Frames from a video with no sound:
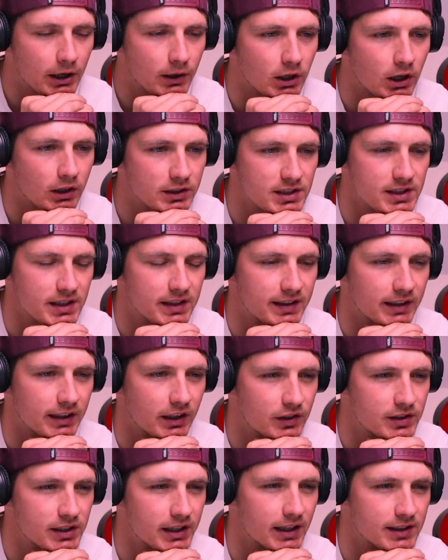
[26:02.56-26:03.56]
How long does it take
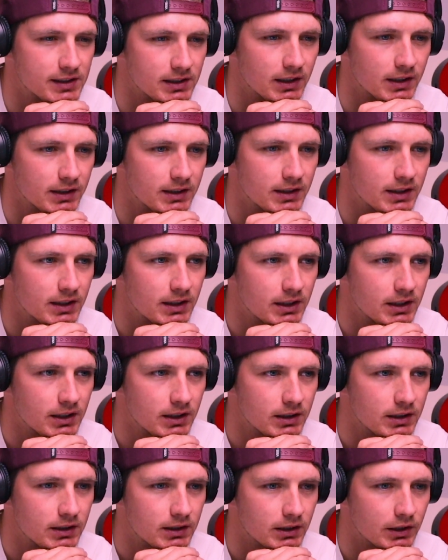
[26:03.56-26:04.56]
you to get to London?
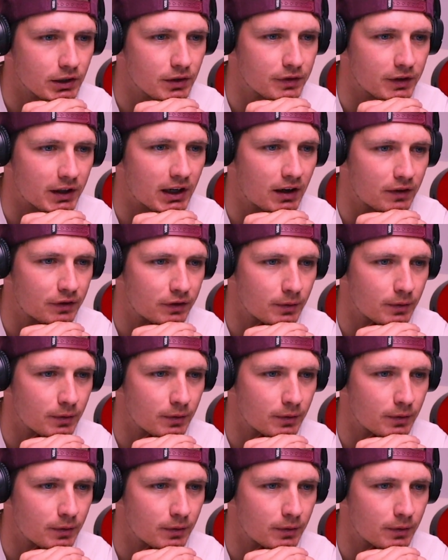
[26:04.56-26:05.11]
Are you far from